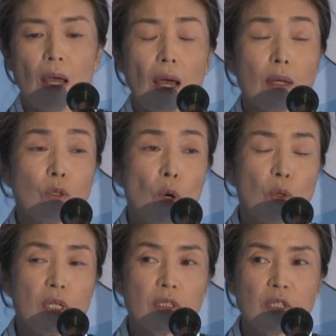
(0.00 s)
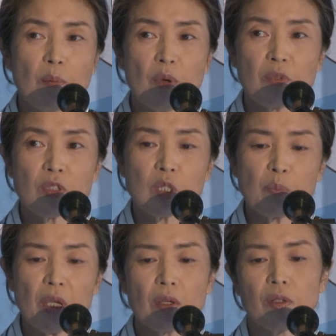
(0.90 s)
I quoted some of the
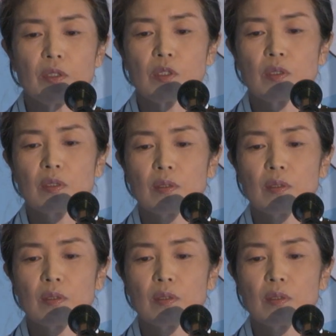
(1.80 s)
speakers